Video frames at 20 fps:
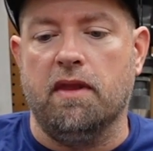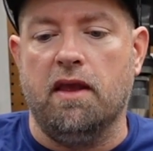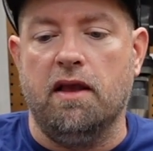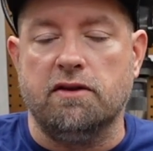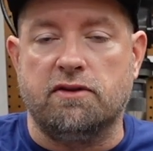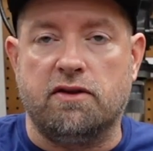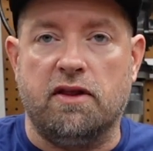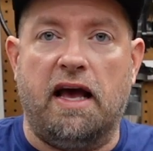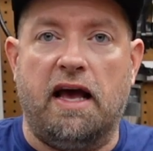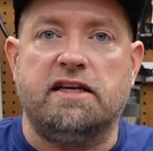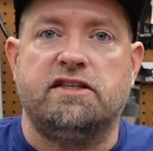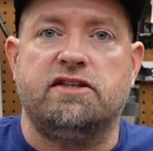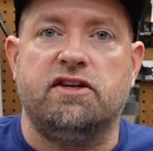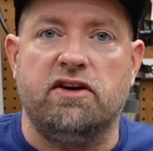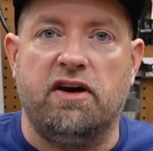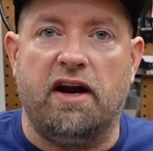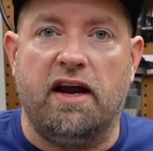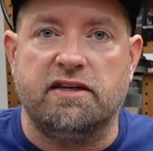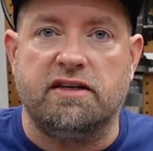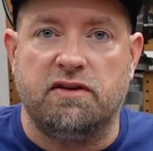So last
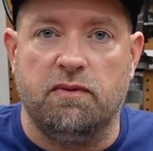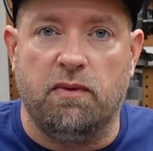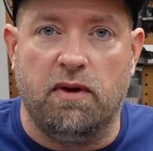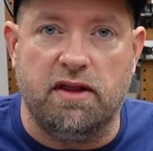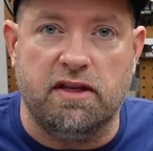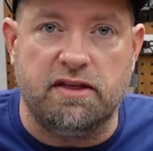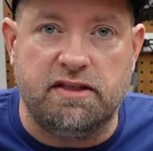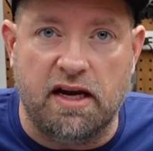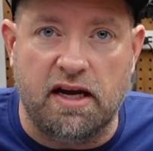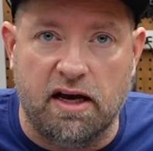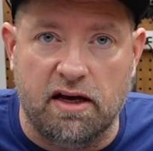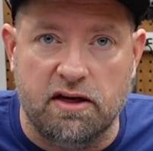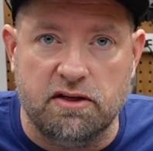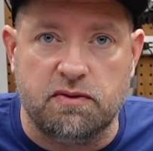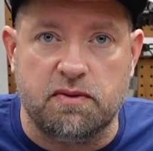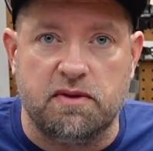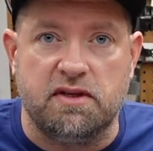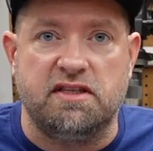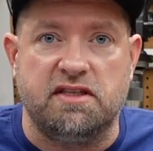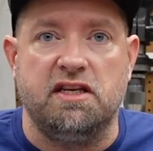year I actually won the challenge
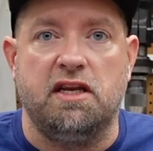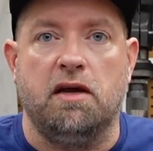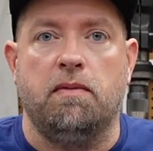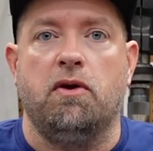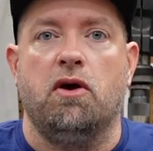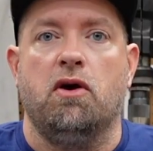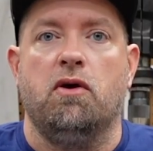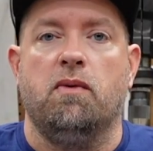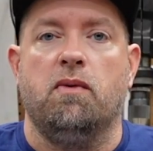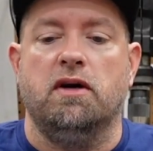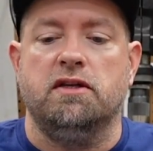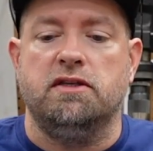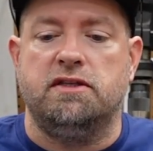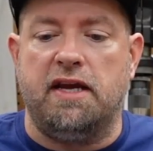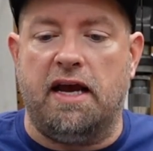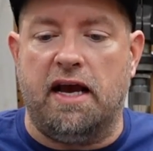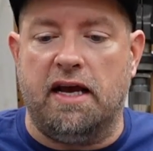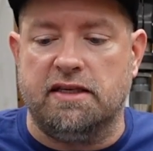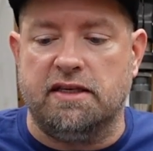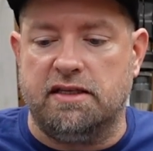with the CW01
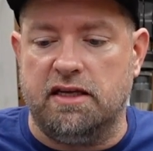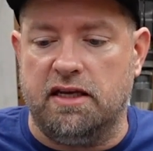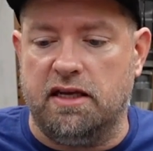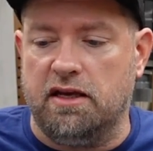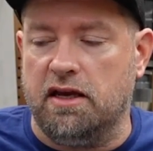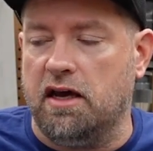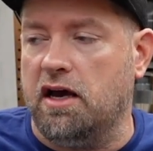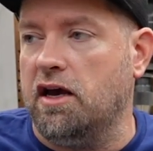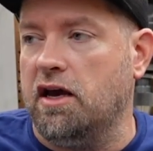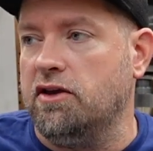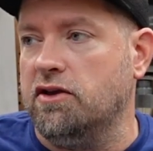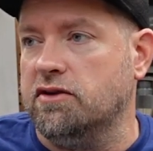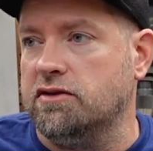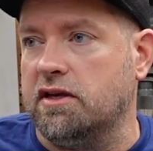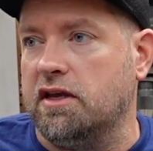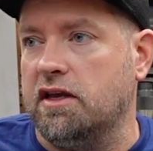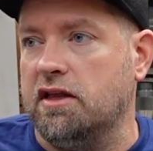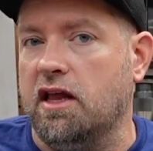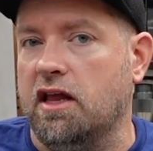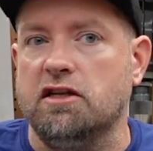chassis
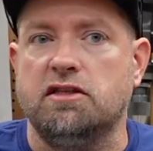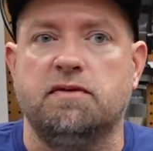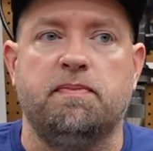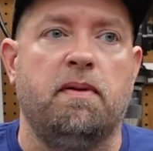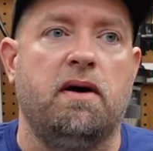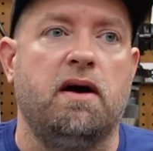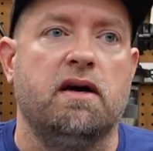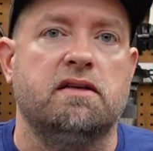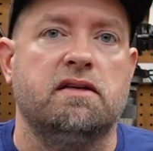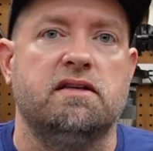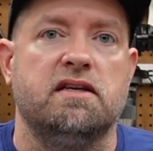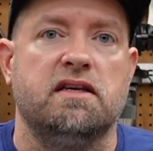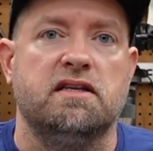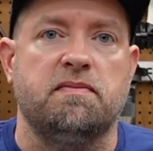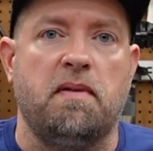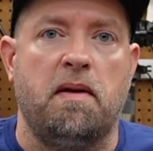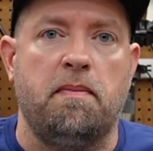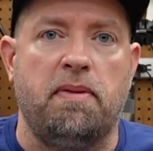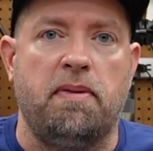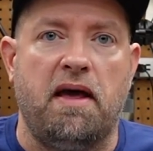using Lunchbox as
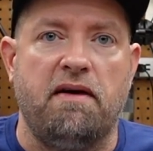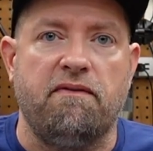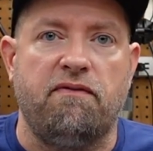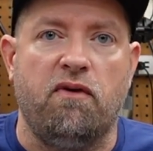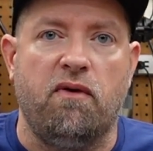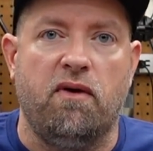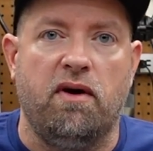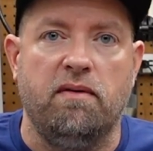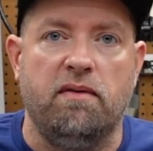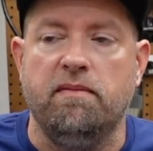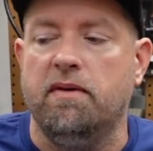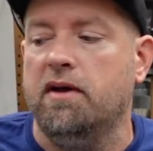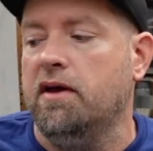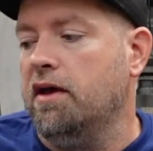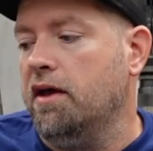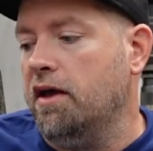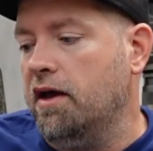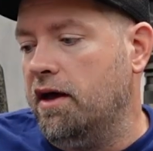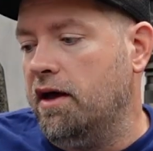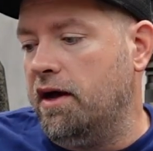my platform.
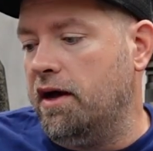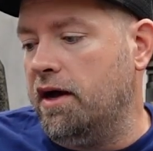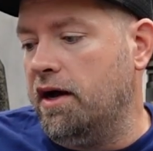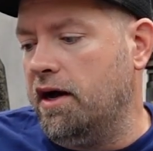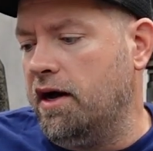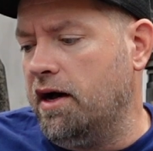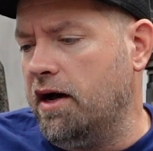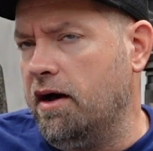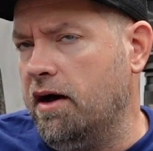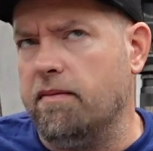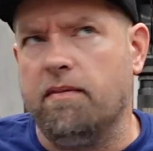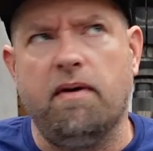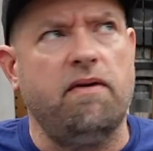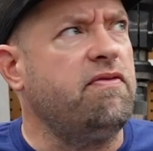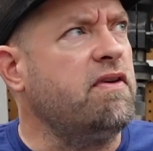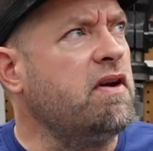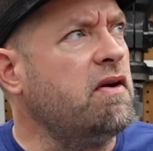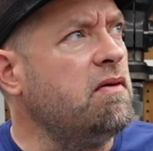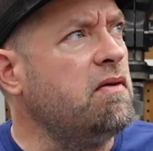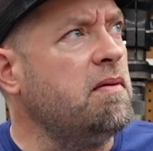I
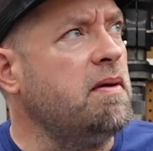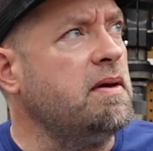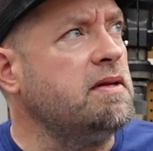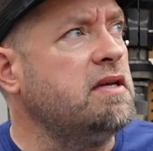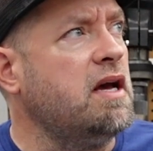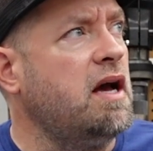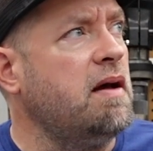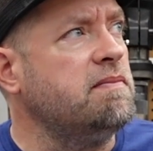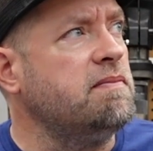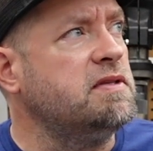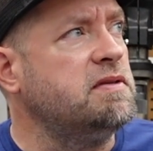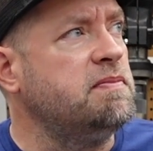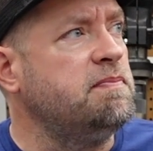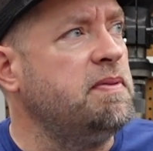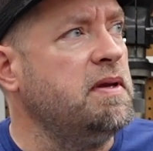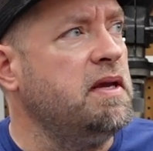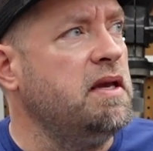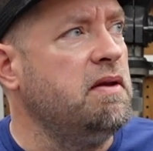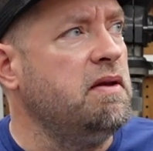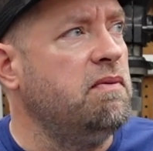forget what my top
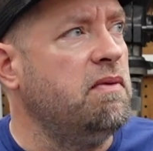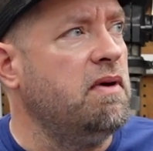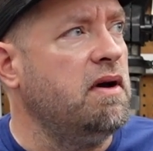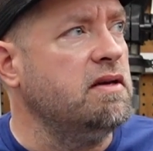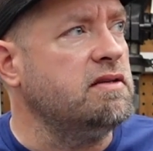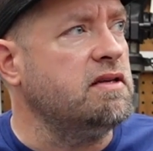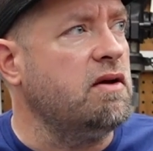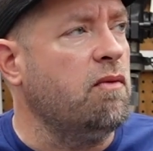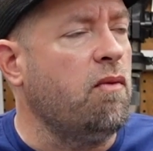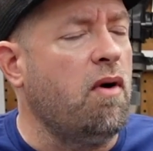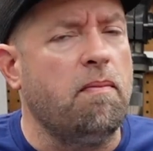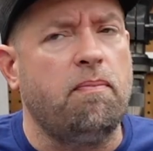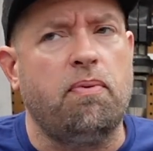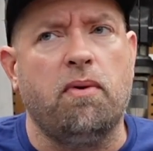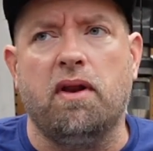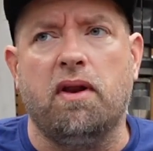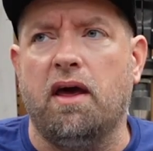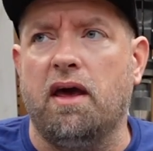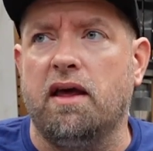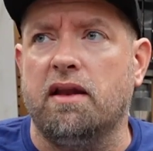speed was. At one
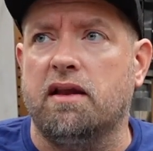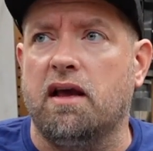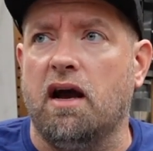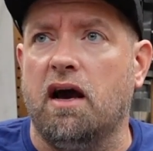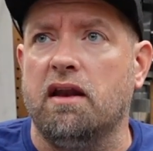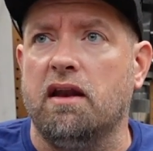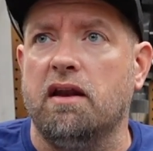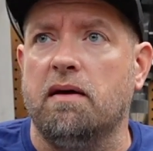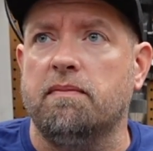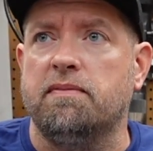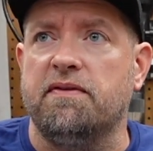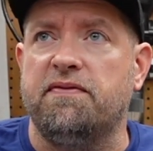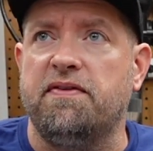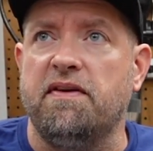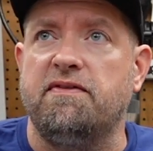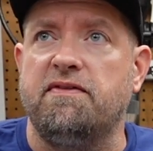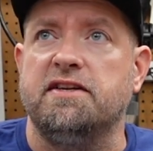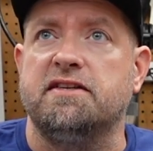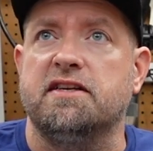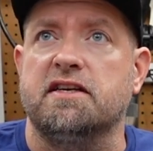point I had gotten up to
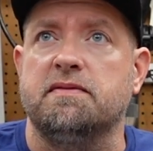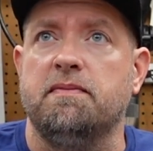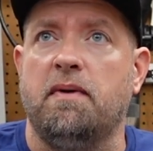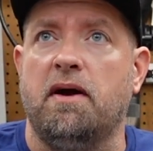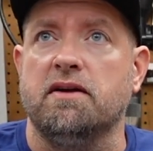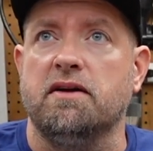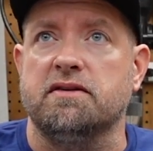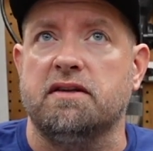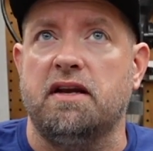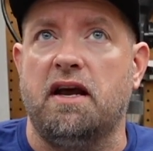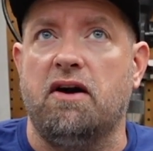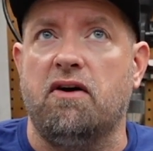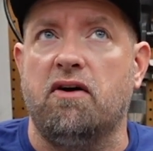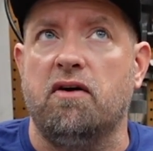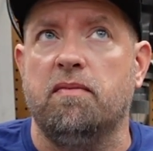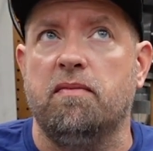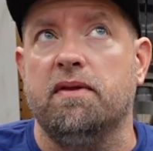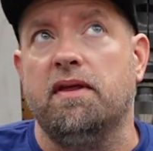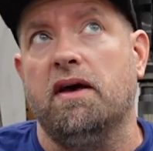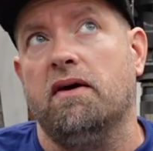56 miles an hour,
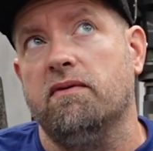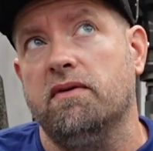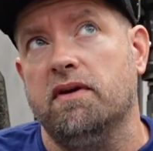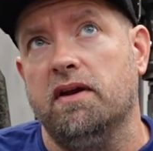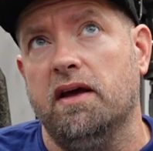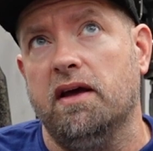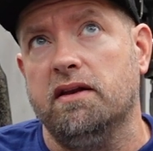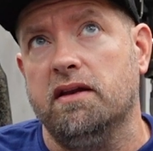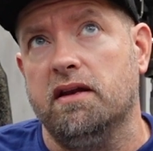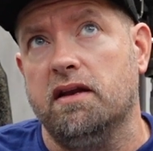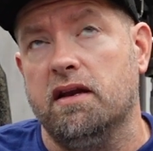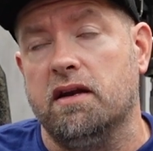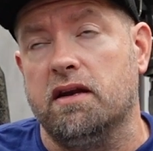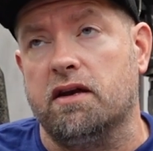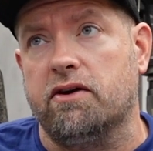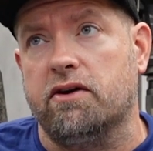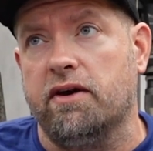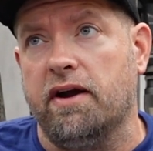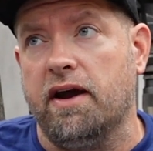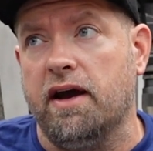but that one ended in a
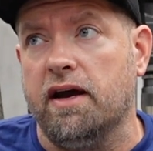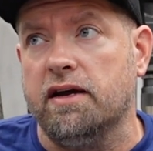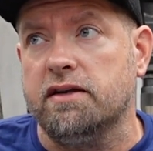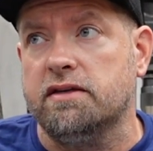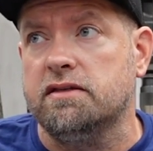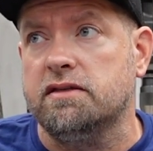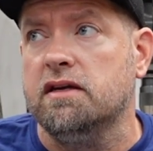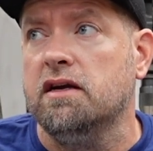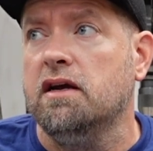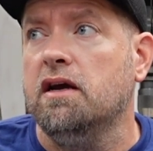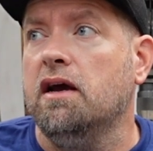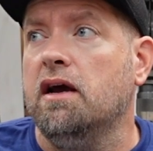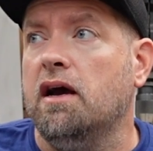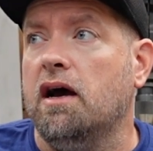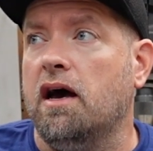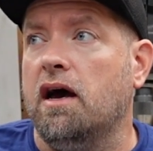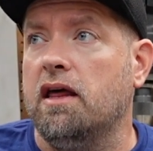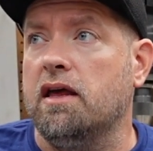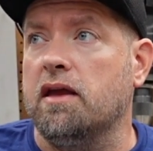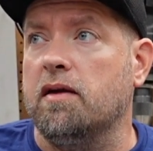crash.
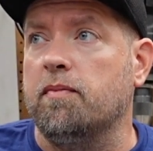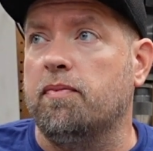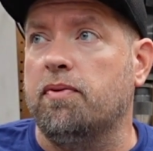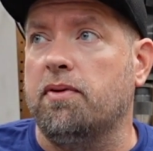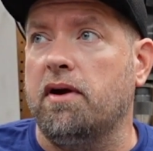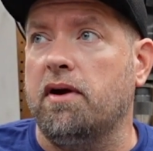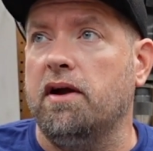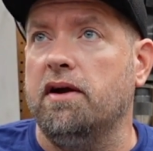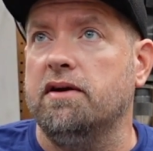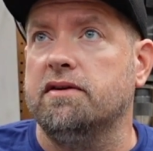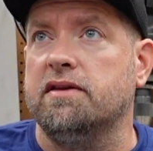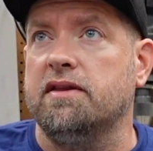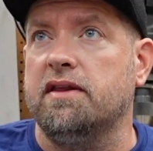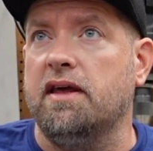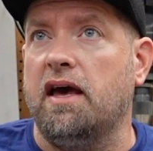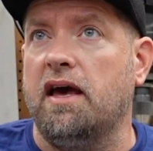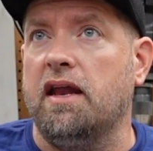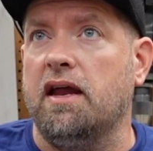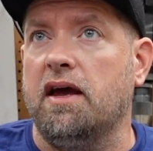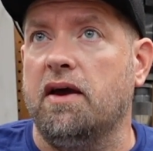I think prior to
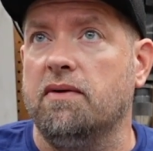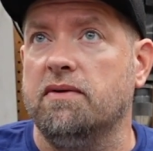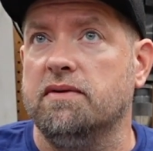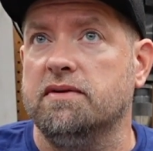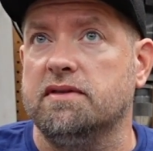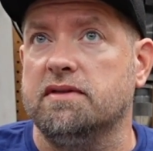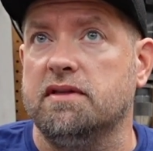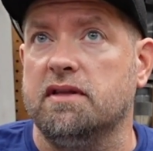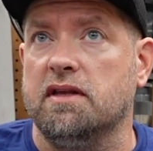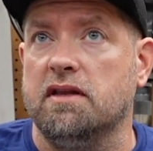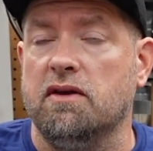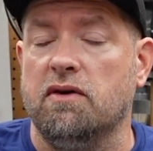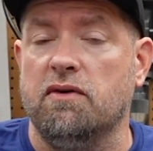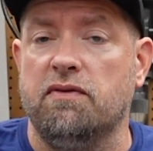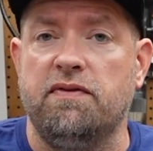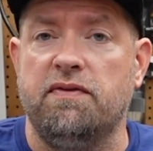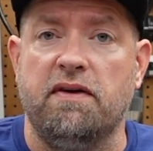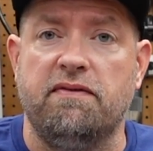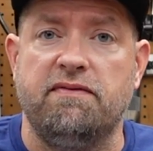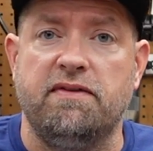that I was in the low
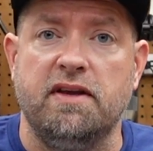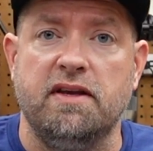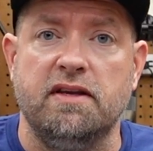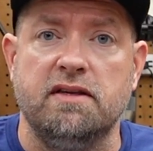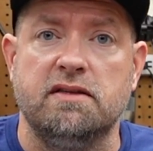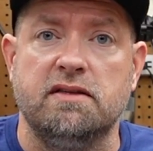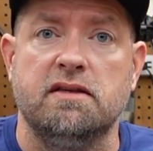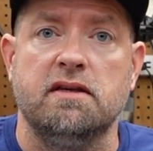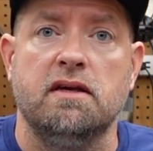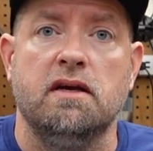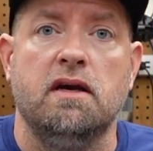50s.